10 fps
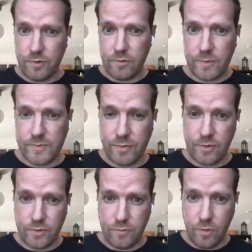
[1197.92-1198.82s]
programs
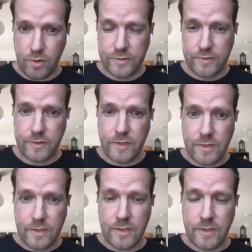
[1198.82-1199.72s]
per quarter
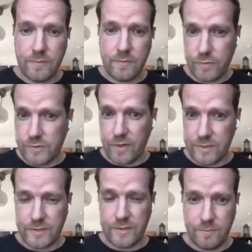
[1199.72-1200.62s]
with
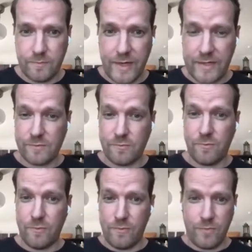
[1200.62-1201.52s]
one team. That is
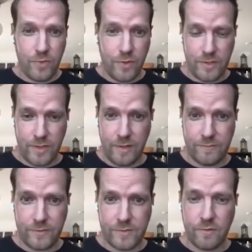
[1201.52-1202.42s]
not
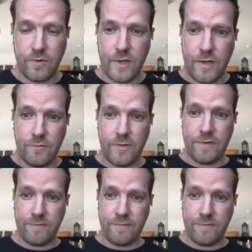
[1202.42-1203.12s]
enough. So we